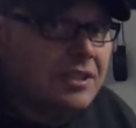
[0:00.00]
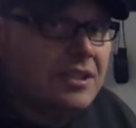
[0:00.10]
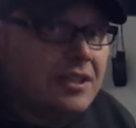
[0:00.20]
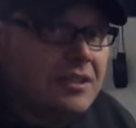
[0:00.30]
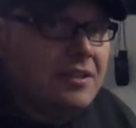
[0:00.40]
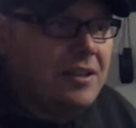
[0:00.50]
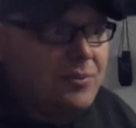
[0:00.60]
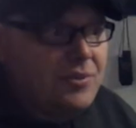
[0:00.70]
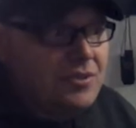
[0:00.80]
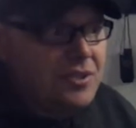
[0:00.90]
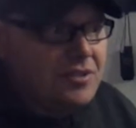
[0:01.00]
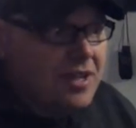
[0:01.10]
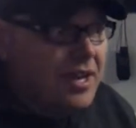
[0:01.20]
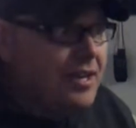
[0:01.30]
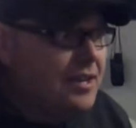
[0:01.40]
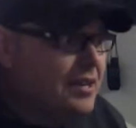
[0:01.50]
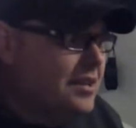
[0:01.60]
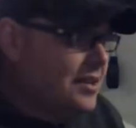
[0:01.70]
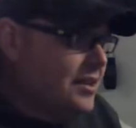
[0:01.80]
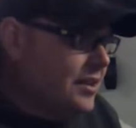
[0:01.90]
The gun was designed
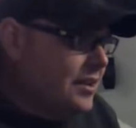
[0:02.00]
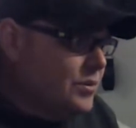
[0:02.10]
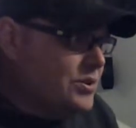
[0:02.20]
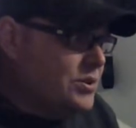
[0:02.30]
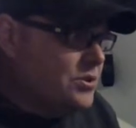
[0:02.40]
and was